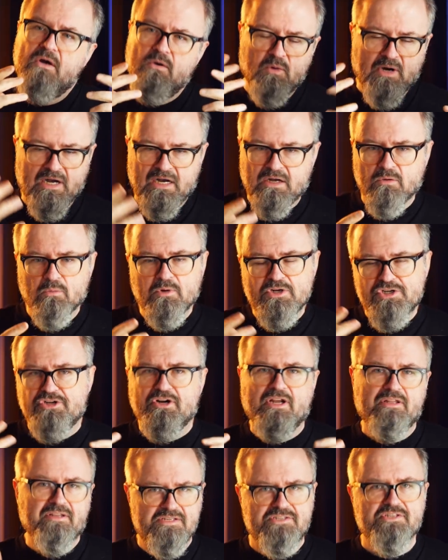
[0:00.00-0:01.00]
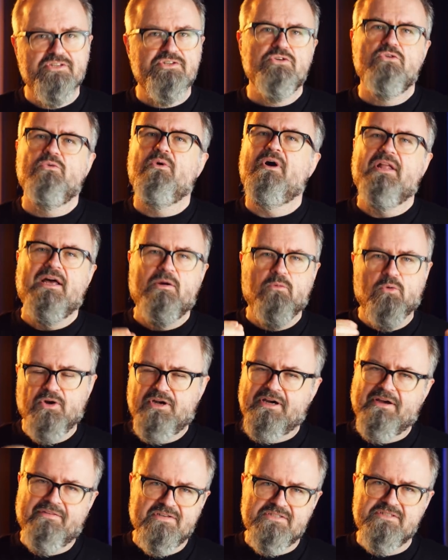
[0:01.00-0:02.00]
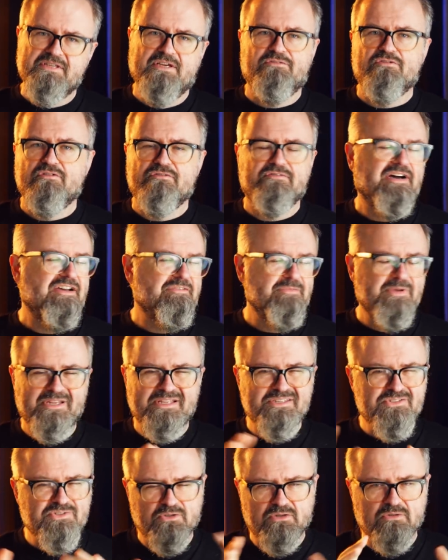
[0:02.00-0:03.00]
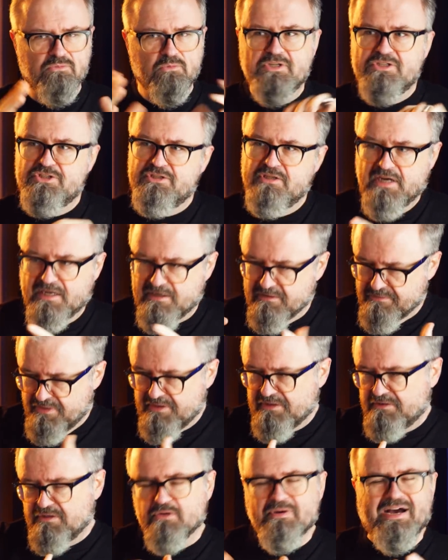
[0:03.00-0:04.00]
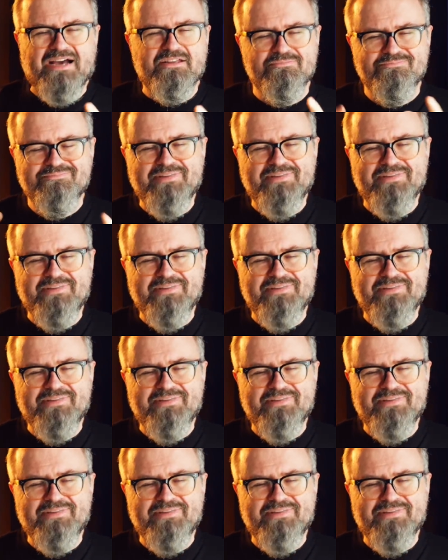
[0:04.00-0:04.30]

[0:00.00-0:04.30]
well, what should I listen to while I work on this thing for five minutes, or what kind of thing, you know, I,